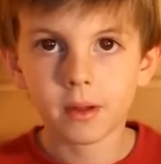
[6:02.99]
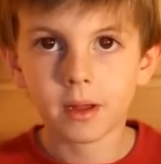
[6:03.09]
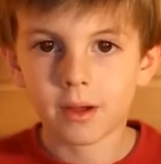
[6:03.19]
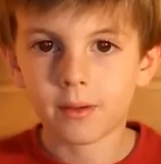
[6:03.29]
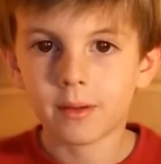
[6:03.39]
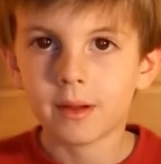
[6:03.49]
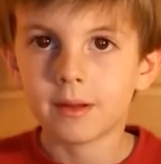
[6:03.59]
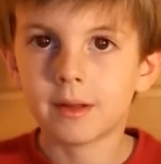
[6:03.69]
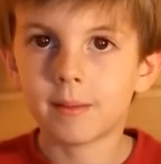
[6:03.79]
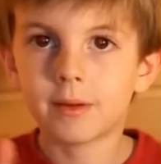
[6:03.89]
So
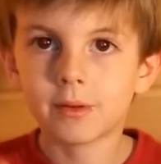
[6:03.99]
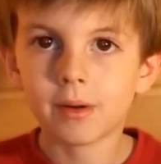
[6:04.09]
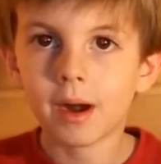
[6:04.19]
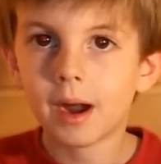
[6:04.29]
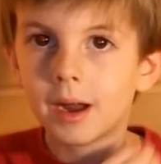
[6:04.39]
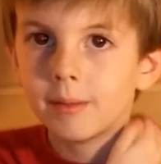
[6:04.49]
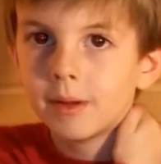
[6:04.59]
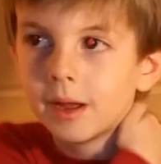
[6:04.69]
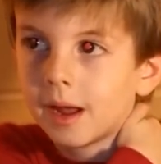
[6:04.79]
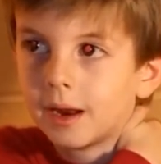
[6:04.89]
subscribe
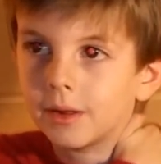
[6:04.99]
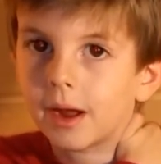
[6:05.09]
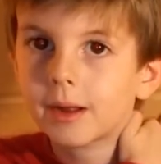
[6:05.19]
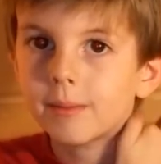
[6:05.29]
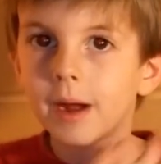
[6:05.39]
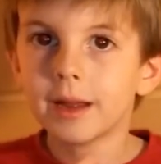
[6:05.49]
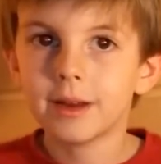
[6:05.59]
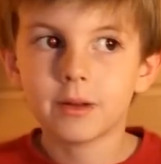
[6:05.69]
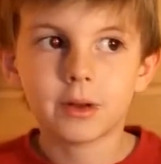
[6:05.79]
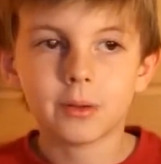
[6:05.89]
and like my
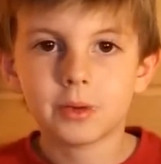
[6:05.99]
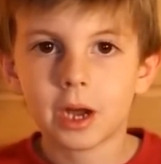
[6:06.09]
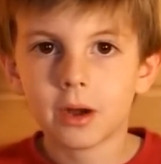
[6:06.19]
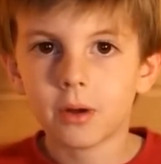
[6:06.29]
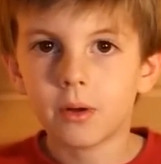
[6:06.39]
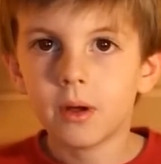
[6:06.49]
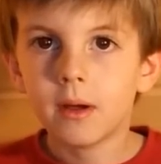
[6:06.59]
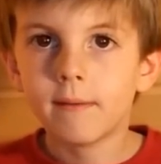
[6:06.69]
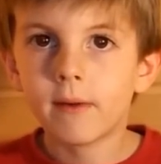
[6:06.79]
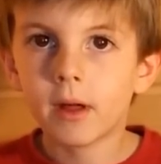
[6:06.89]
YouTube channel
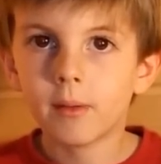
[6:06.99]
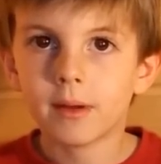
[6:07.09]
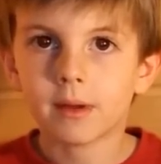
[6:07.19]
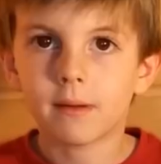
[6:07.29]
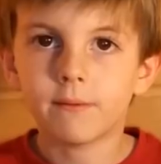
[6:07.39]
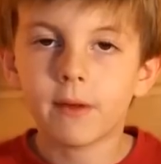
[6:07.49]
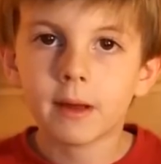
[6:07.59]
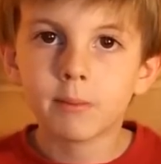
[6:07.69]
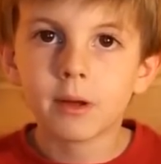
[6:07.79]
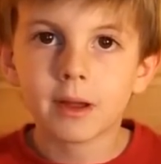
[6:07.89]
Follow us on
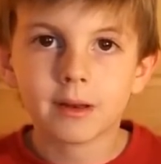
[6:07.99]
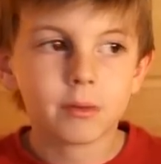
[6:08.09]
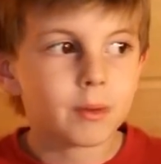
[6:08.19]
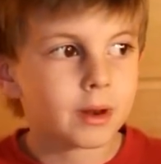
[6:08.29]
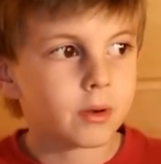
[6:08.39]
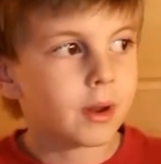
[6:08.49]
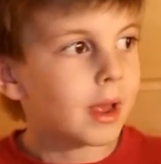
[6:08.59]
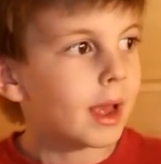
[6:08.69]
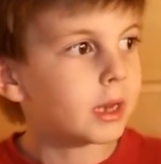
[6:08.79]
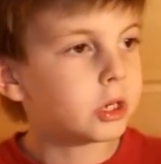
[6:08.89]
Facebook and Twitter
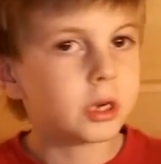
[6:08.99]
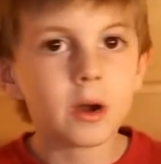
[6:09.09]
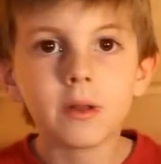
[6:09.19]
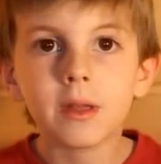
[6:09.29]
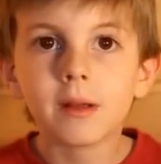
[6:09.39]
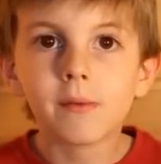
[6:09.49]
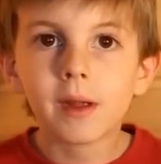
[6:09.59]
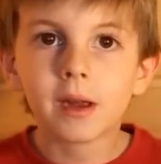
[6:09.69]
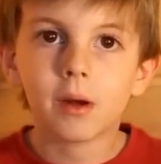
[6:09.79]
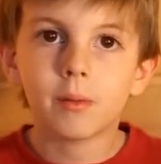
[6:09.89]
and share this
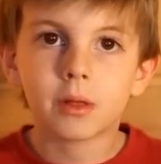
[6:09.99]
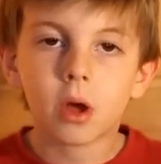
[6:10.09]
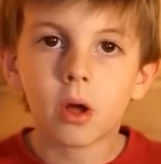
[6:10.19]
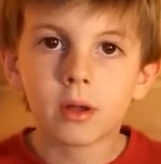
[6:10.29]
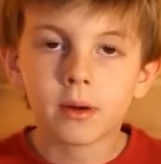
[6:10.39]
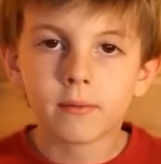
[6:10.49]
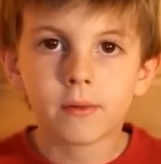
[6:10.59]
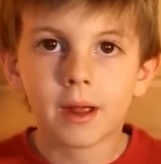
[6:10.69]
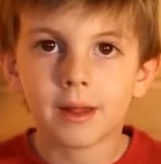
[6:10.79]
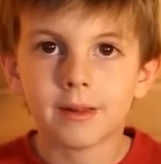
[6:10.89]
video with all your
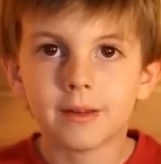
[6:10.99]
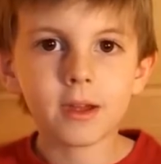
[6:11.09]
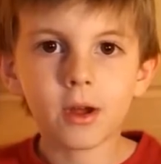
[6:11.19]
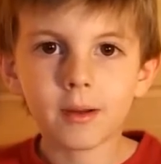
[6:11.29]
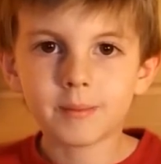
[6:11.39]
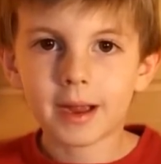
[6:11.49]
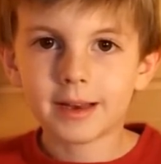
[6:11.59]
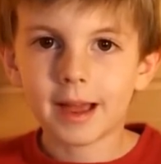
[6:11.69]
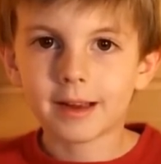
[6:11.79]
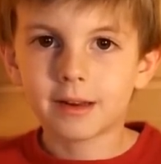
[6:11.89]
friends. See you on my
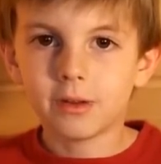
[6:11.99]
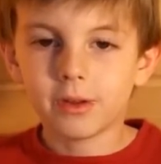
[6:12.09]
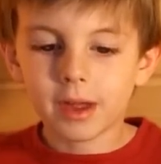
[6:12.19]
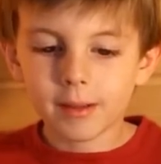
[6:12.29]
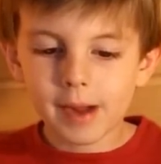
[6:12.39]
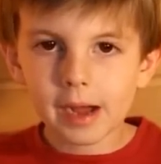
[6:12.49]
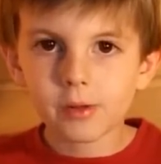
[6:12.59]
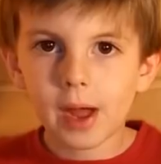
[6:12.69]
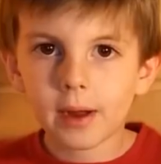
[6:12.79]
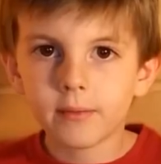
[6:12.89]
next Liam
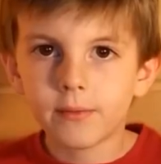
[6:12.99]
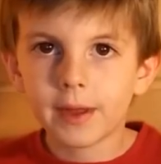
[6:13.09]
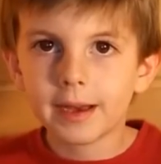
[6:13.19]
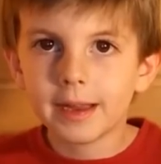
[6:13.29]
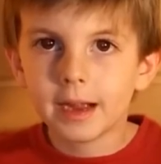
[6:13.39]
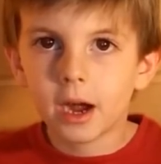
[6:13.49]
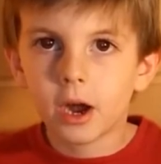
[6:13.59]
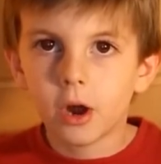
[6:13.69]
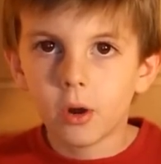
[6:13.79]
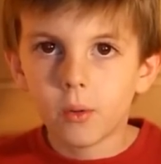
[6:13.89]
Out Loud
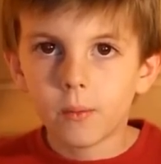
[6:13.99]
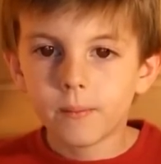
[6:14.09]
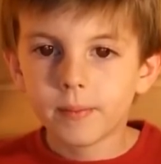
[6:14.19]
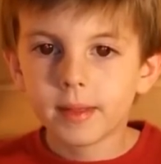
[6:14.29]
video.